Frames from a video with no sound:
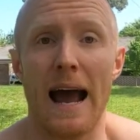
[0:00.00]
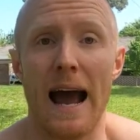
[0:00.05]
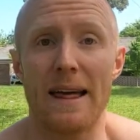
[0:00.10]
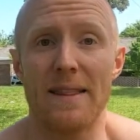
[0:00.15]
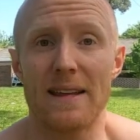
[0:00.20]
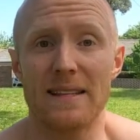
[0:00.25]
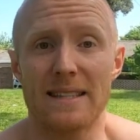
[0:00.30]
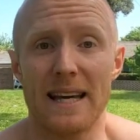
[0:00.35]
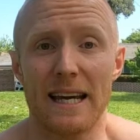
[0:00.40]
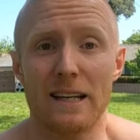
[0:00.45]

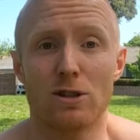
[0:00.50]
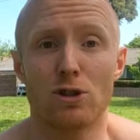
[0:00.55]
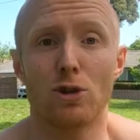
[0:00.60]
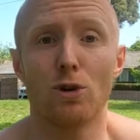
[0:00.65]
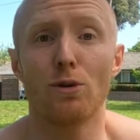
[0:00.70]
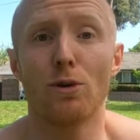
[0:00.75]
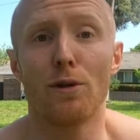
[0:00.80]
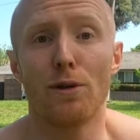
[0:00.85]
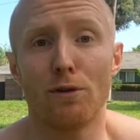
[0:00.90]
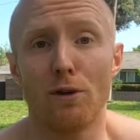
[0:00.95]
and then take
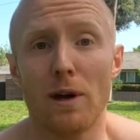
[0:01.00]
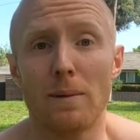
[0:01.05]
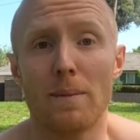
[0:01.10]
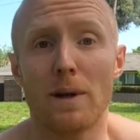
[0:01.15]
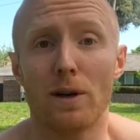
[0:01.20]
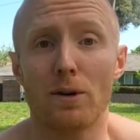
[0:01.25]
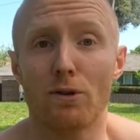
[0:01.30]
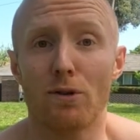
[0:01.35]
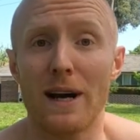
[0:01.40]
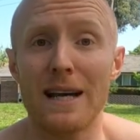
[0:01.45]
2 to 3
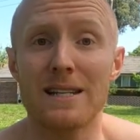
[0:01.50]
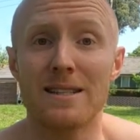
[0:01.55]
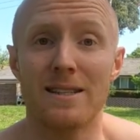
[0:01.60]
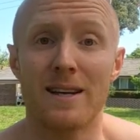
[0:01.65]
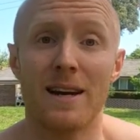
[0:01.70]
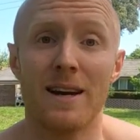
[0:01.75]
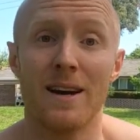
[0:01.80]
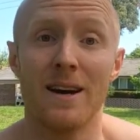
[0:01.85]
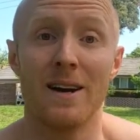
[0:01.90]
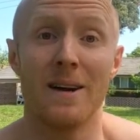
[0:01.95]
minute
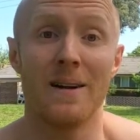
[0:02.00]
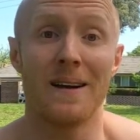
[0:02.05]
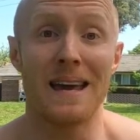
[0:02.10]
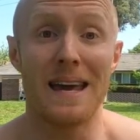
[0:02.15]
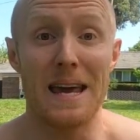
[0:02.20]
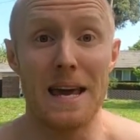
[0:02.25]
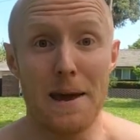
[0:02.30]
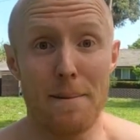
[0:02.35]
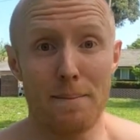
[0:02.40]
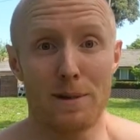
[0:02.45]
rest
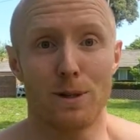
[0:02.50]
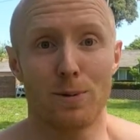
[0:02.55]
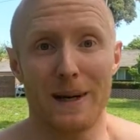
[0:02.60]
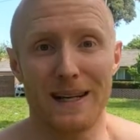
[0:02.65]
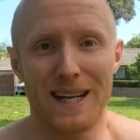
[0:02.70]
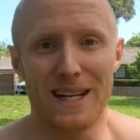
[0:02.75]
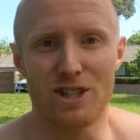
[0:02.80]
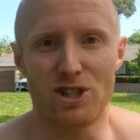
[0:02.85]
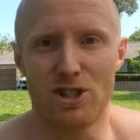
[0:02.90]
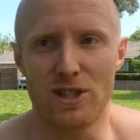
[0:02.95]
in
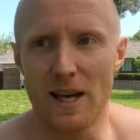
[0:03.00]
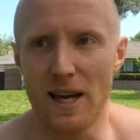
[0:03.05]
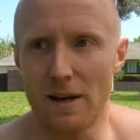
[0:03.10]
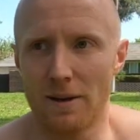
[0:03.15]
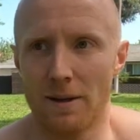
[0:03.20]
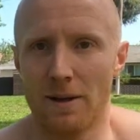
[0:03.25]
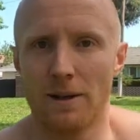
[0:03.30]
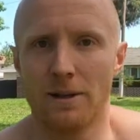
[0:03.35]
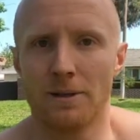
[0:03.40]
between each set.